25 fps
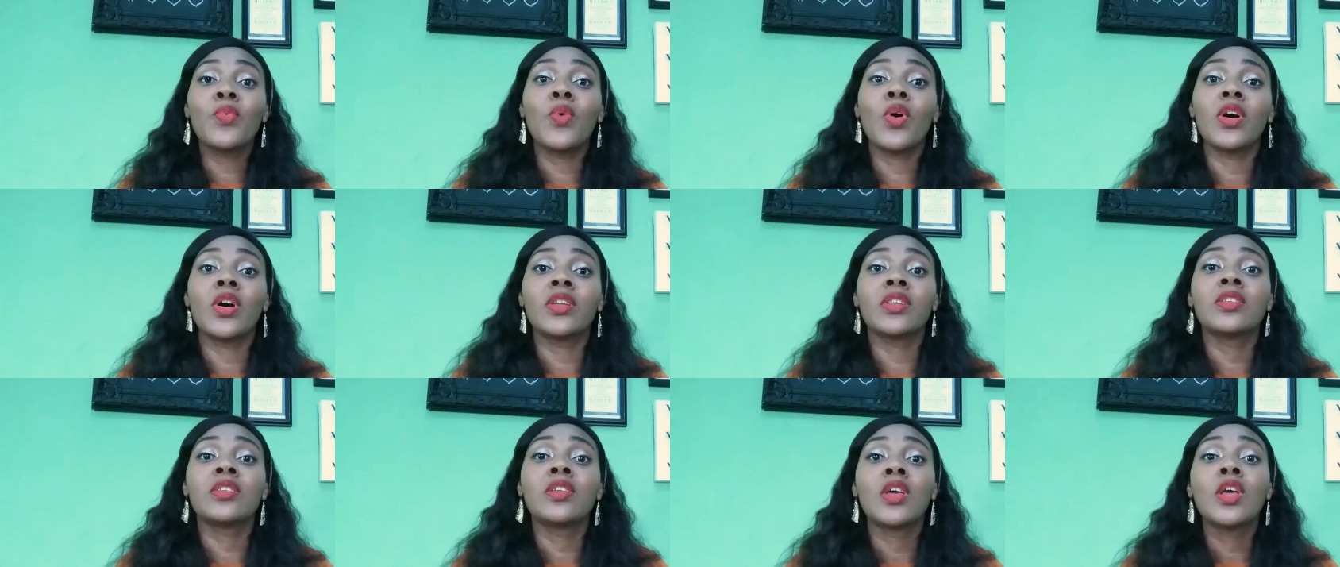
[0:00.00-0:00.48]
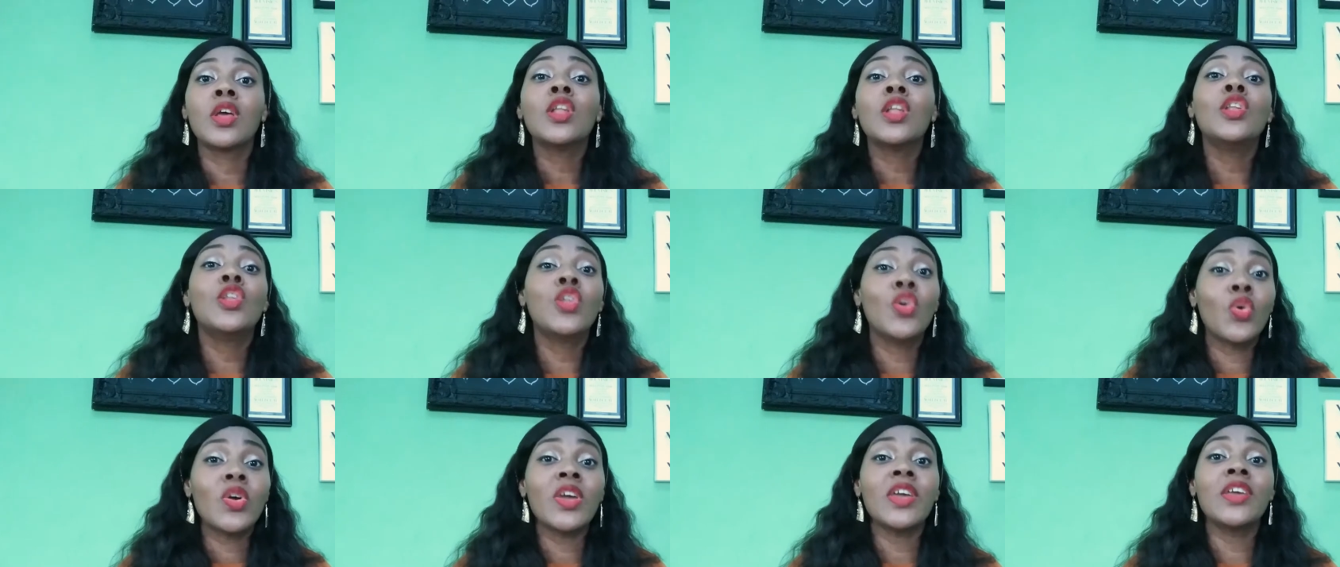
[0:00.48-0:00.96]
one,
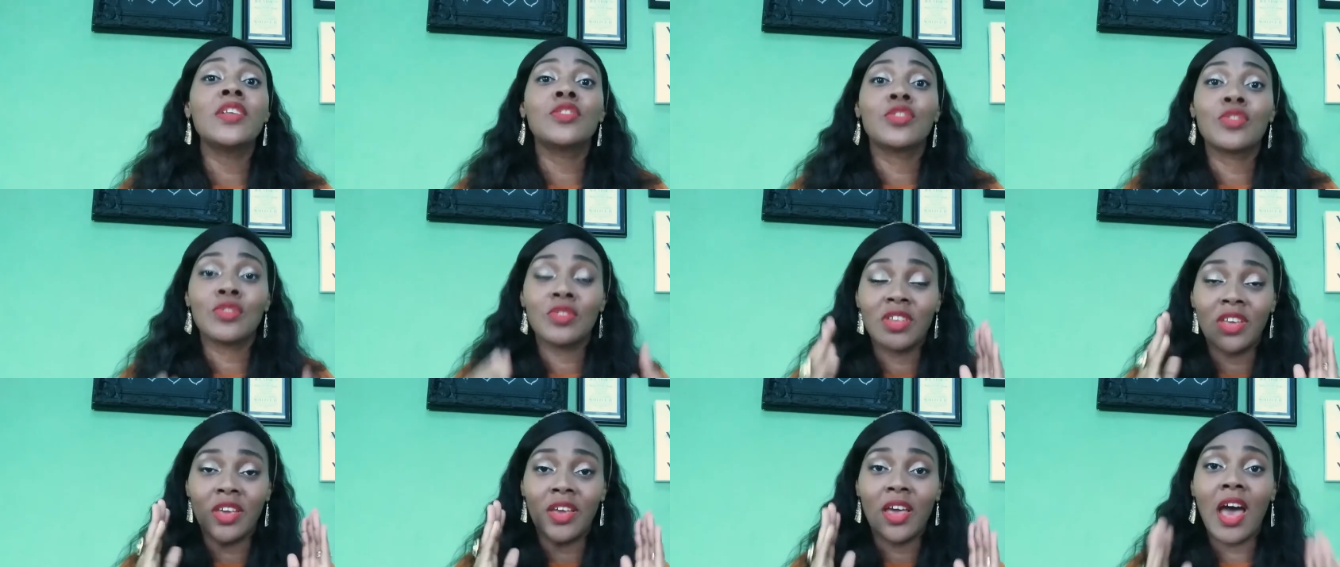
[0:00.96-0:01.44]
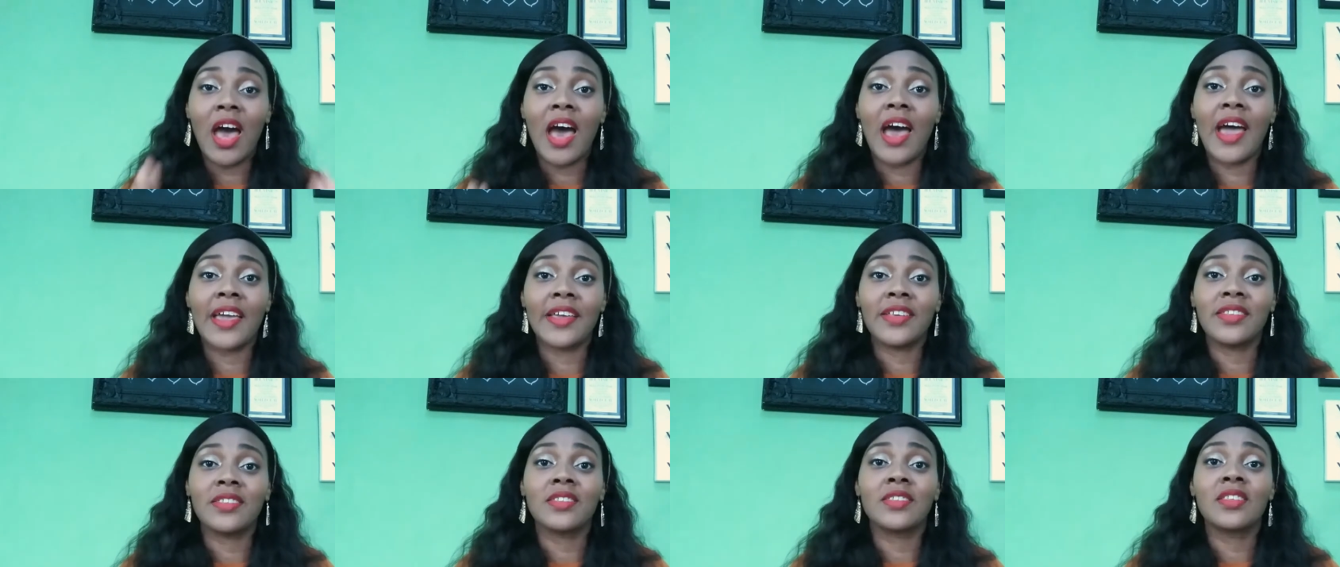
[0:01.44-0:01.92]
look into their
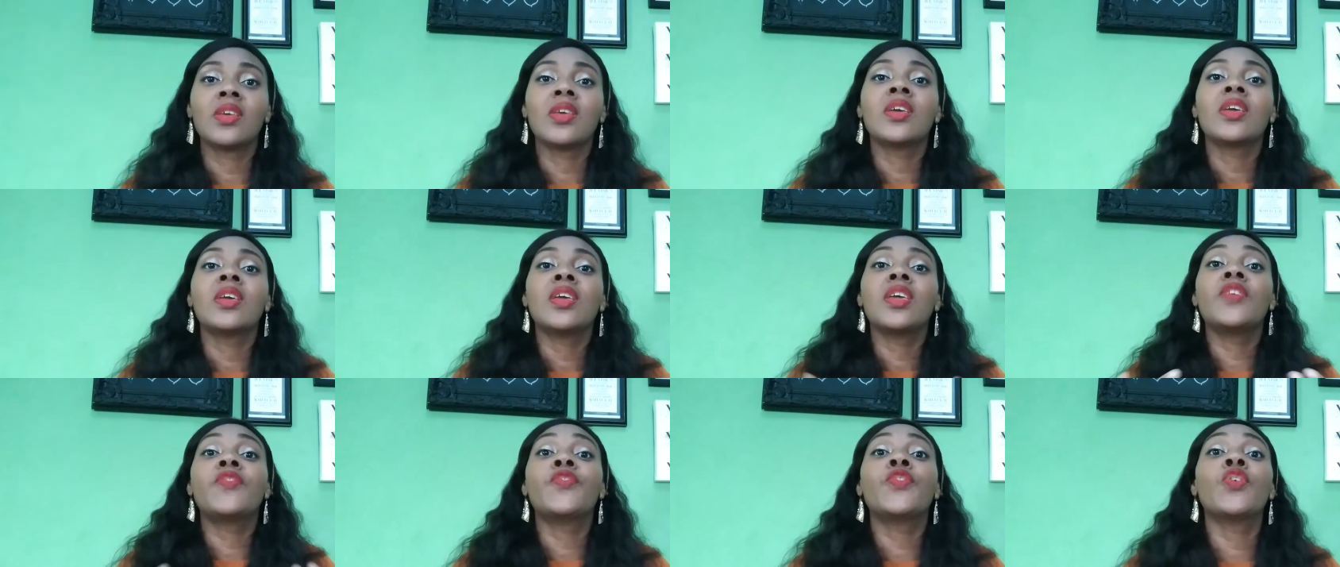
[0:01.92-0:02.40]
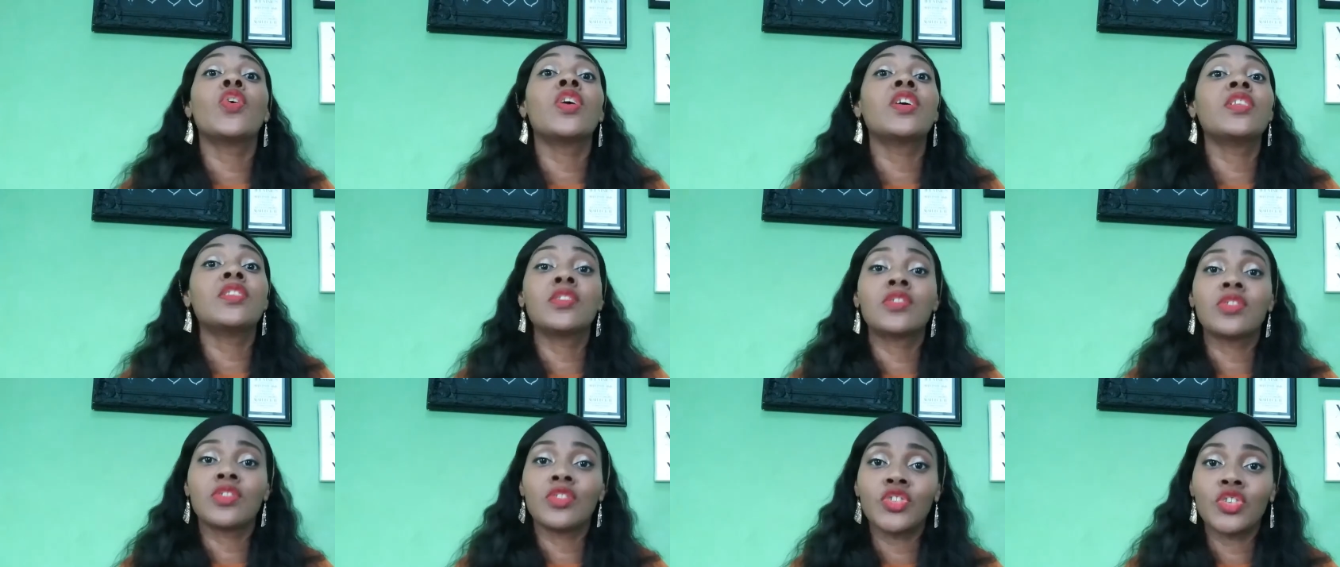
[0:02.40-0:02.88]
eyes. If you're
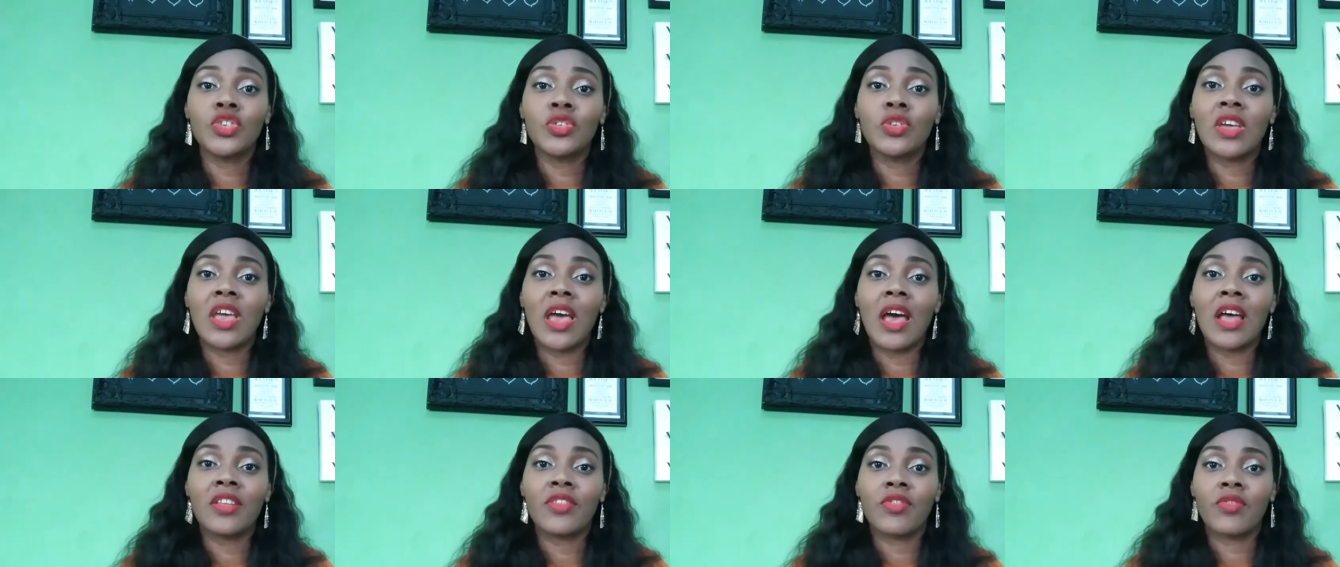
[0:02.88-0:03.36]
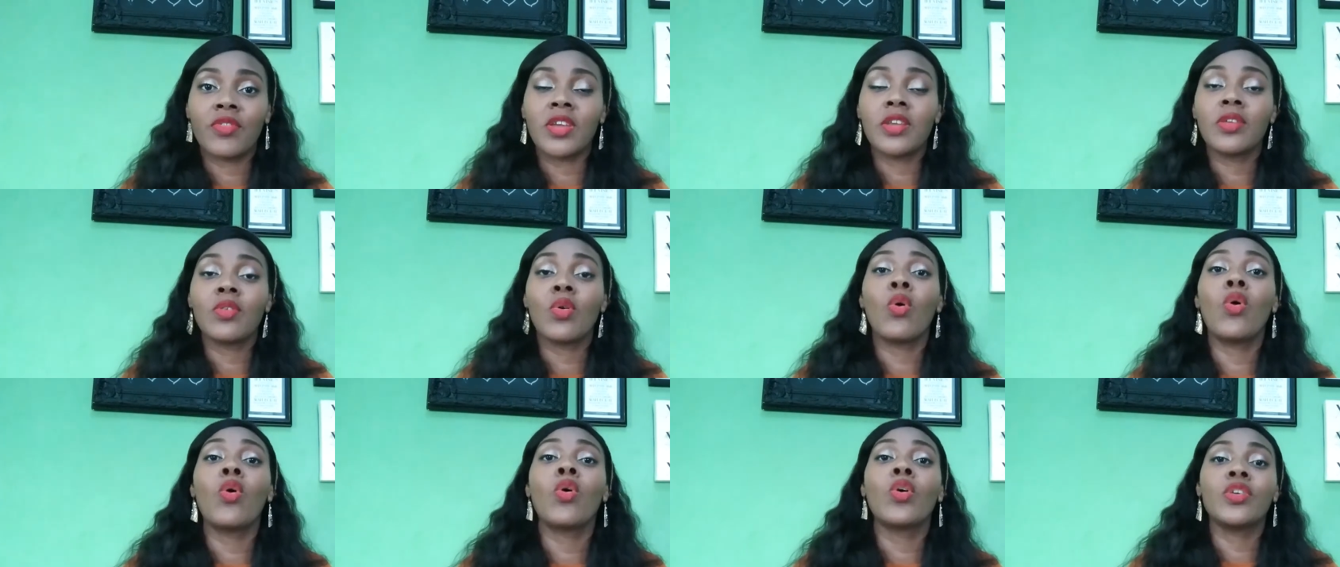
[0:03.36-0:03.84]
in a social
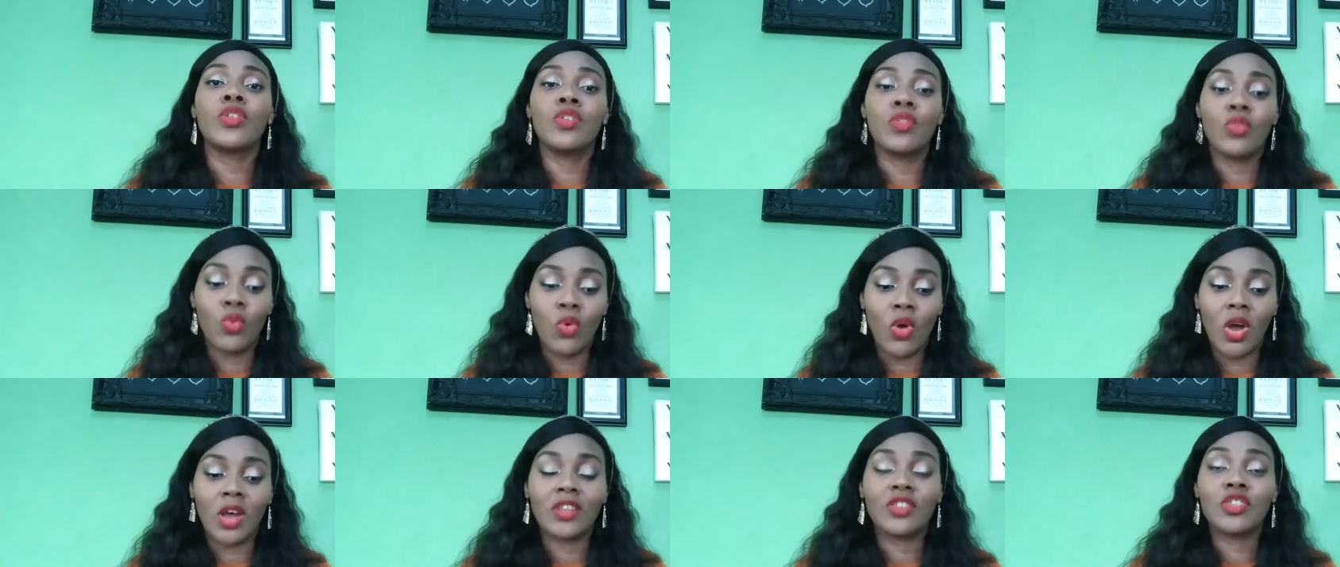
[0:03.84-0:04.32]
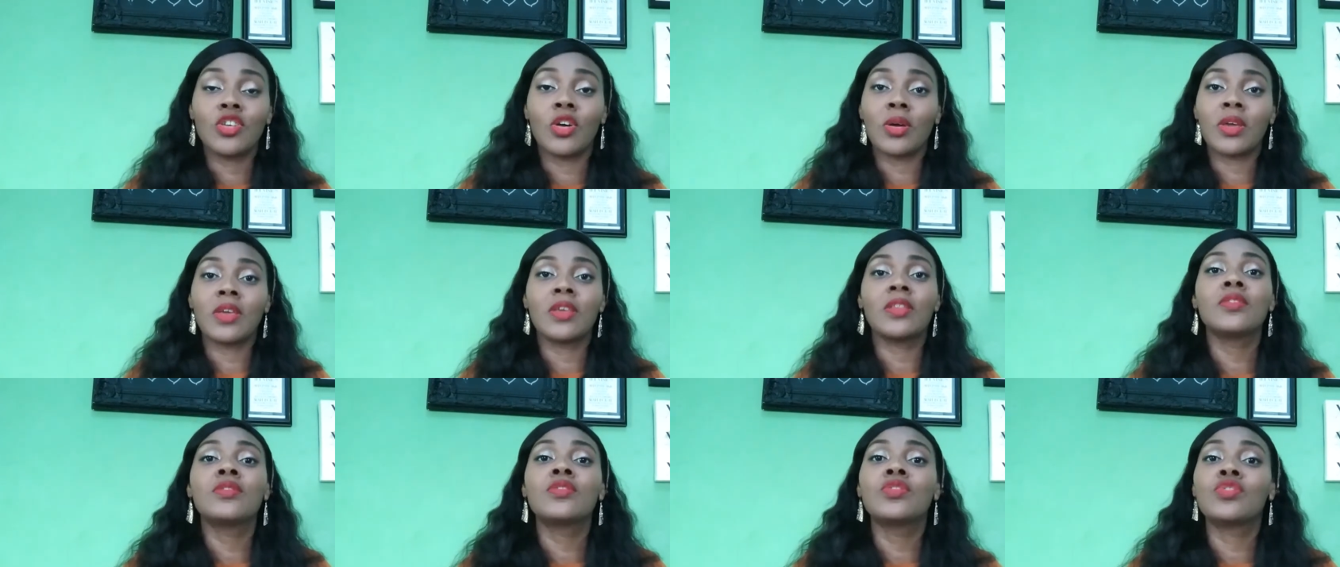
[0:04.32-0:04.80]
gathering or you are
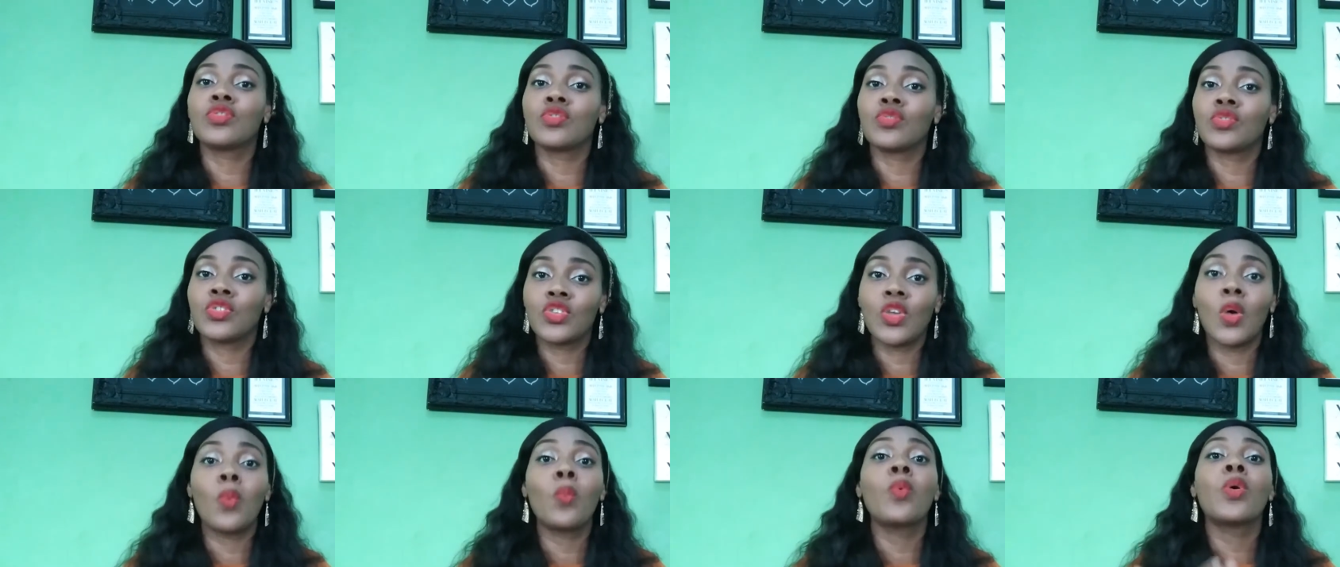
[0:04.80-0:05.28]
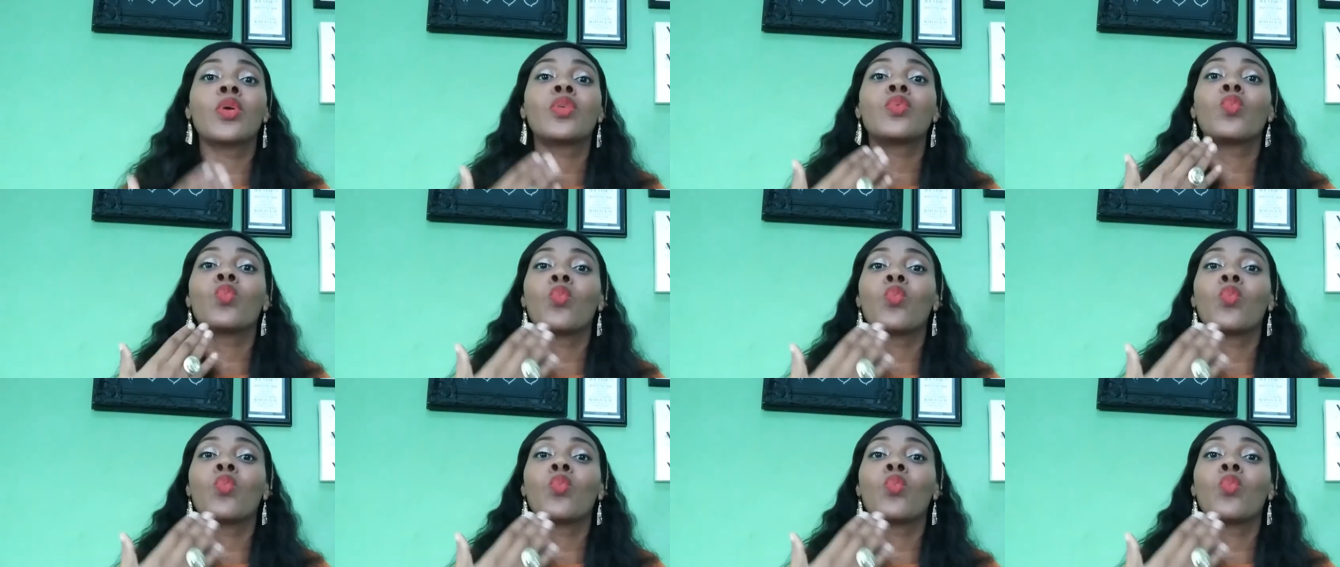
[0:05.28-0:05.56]
talking to someone